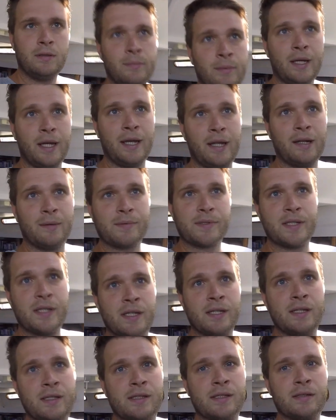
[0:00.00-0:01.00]
Might head
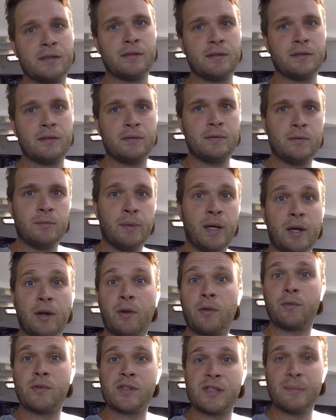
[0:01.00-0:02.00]
upstairs and we might
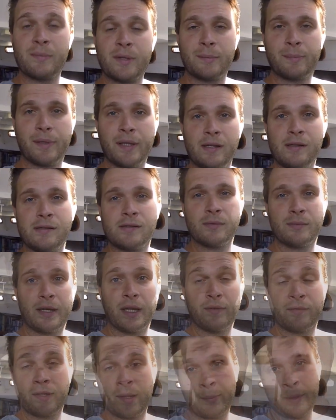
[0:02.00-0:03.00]
go through some of the plans that we
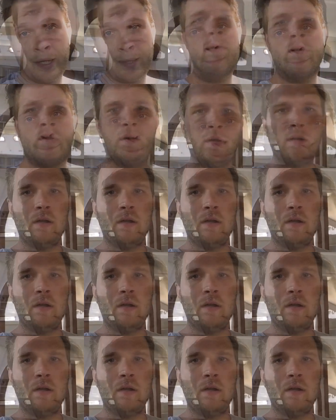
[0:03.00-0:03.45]
have coming up.